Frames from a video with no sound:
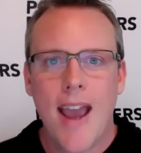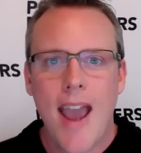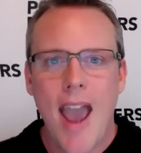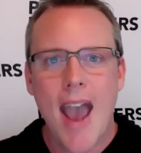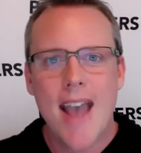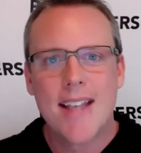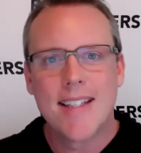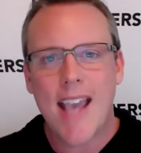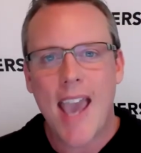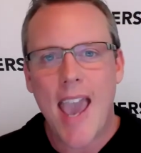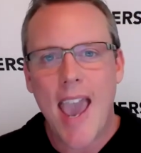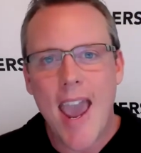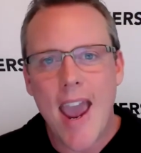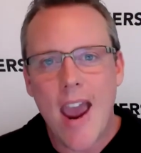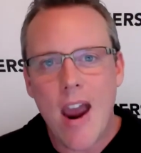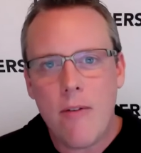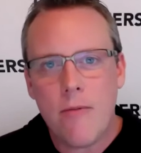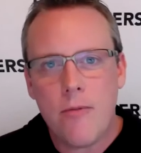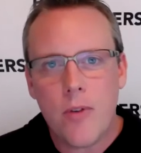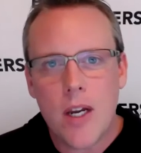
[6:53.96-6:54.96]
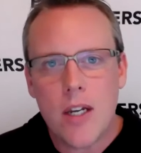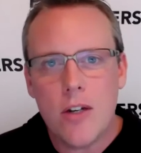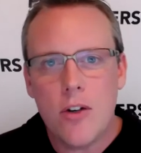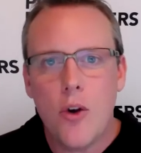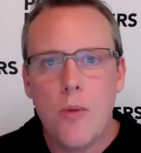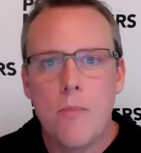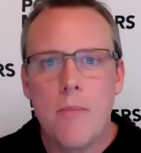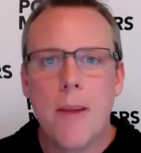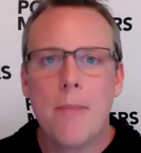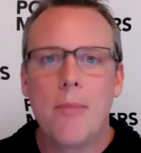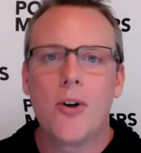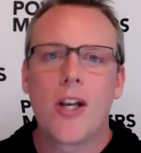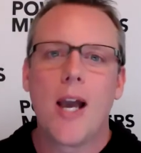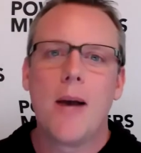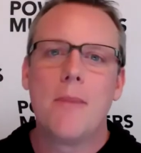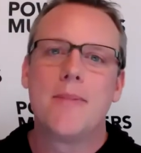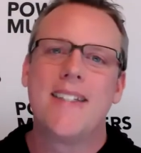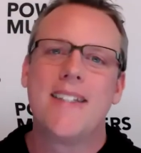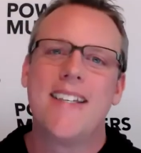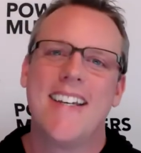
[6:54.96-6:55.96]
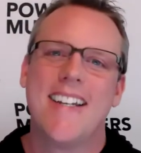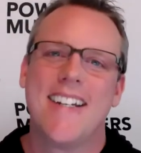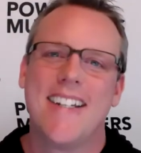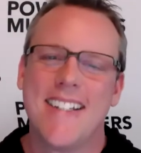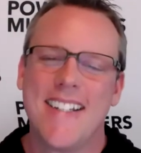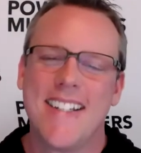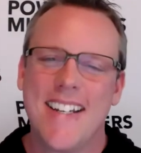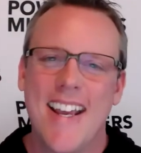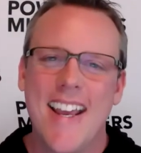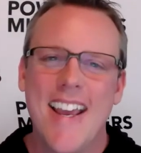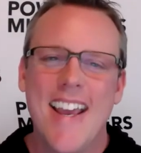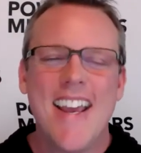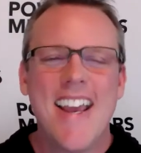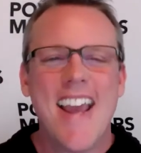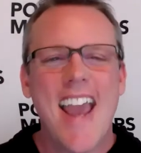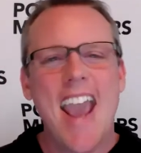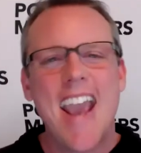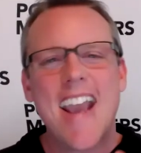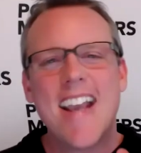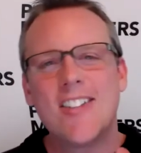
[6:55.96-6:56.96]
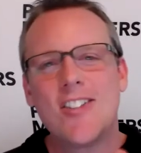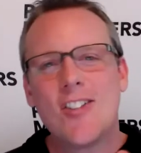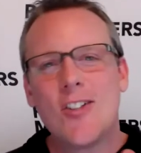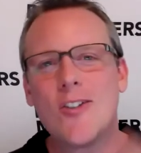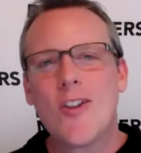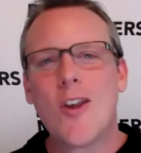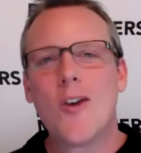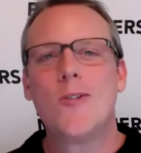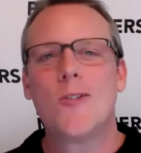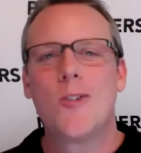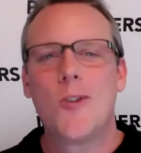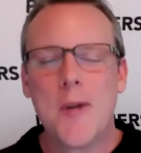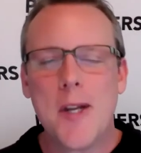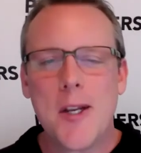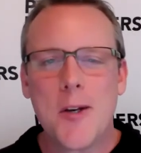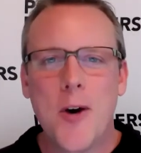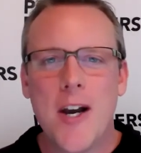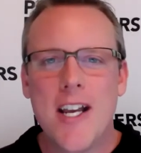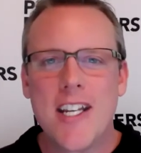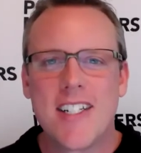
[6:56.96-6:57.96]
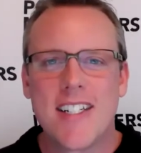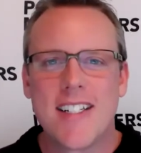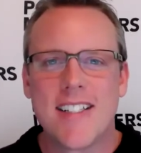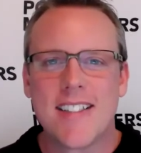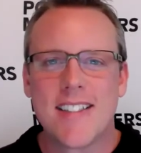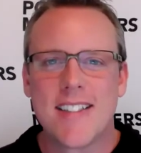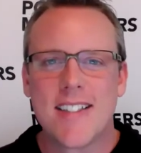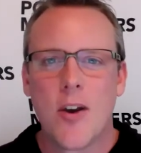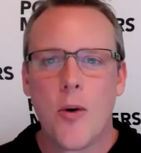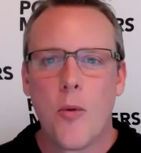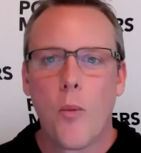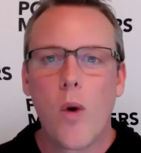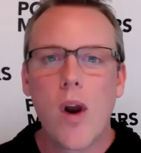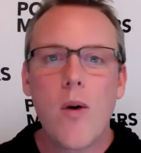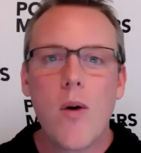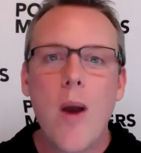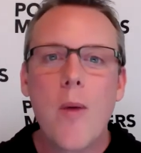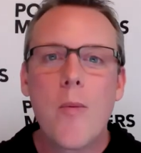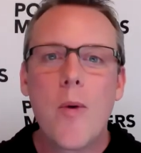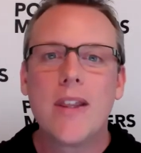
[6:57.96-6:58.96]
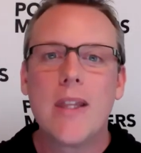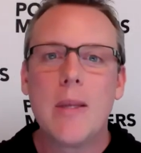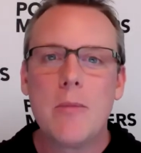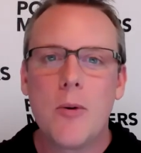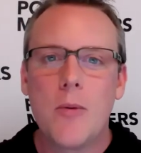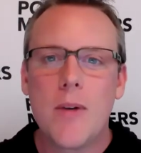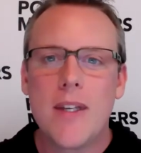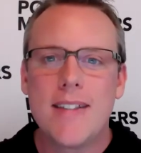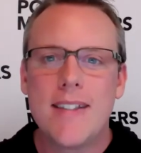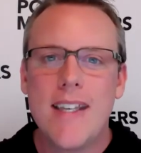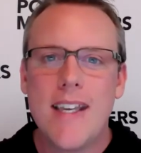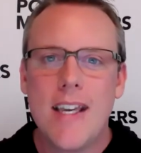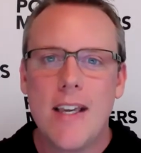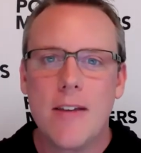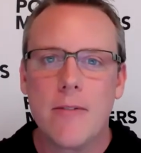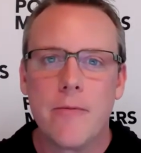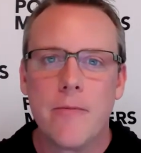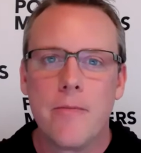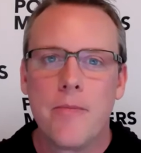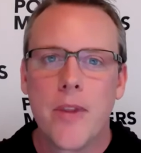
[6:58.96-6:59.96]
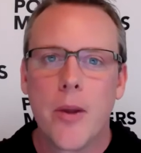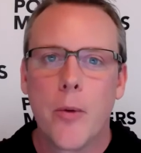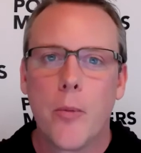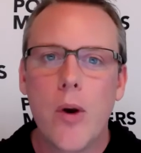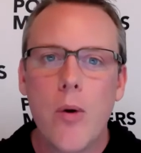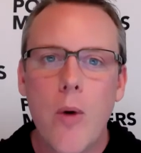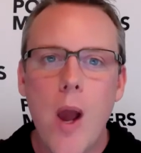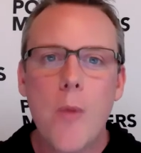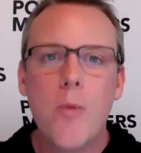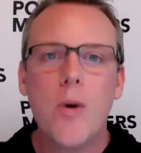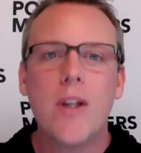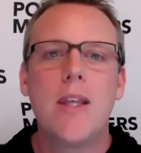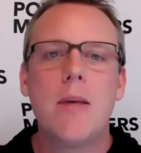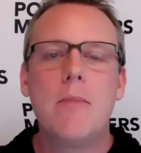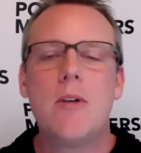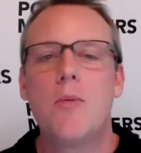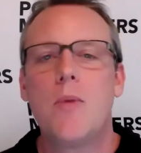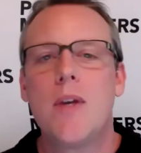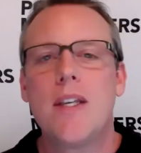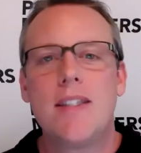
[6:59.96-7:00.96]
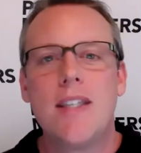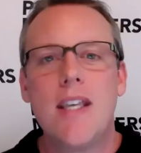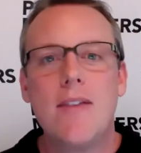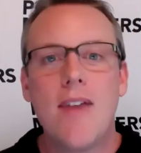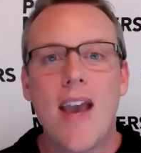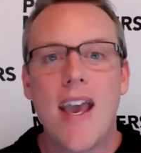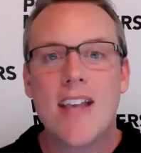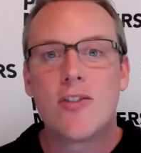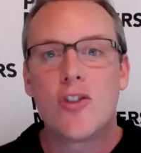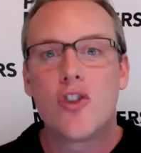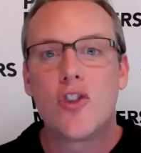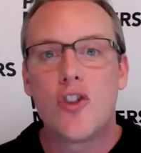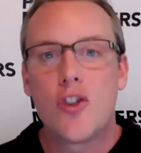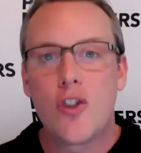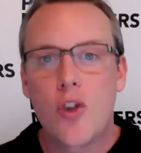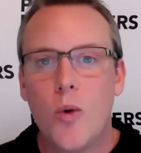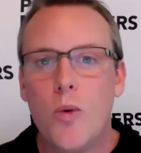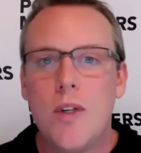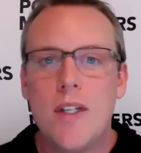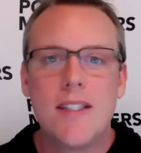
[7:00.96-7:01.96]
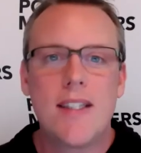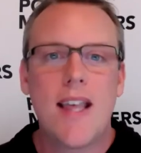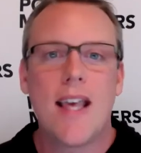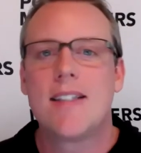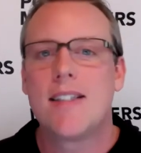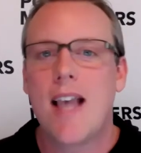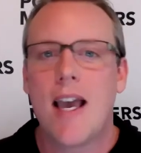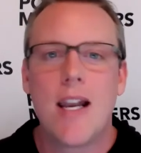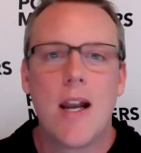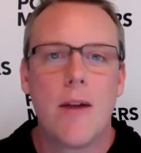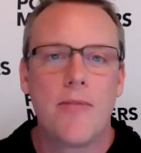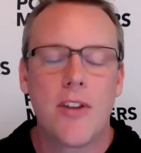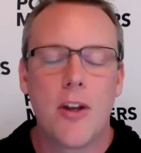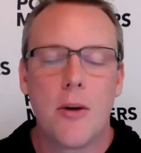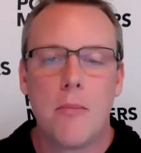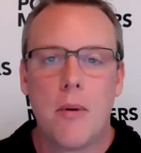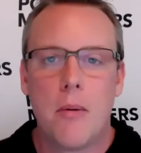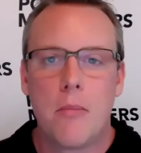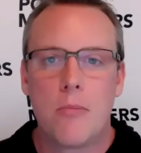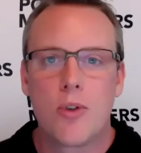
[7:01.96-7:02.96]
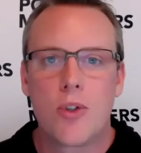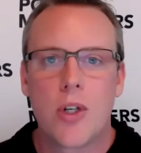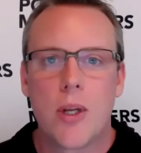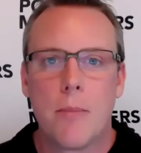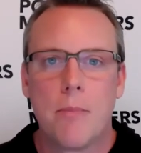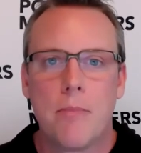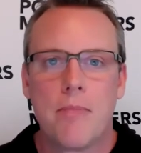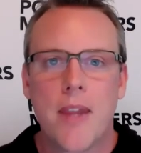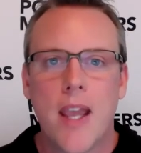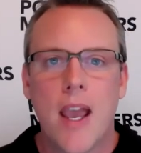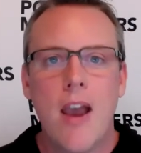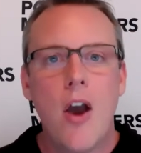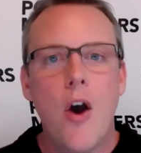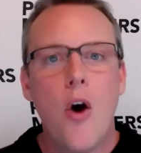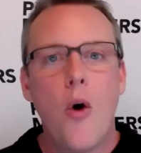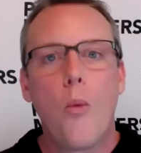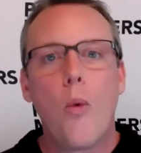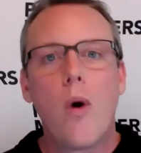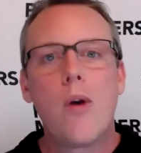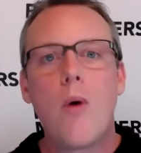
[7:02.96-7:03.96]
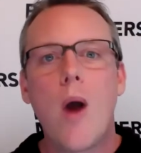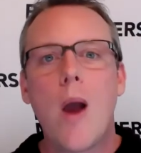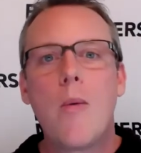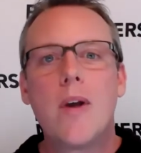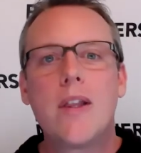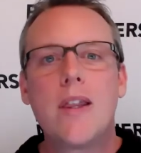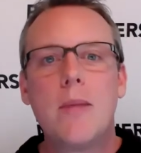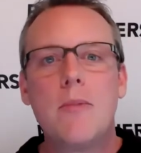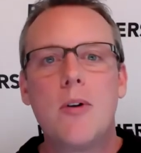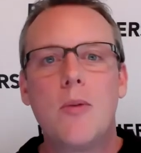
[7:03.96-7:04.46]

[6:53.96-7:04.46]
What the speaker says: As every new member comes in, answer those three questions. What do I want them to receive? What do I want them to receive as soon as they sign up for their membership? What do I want them to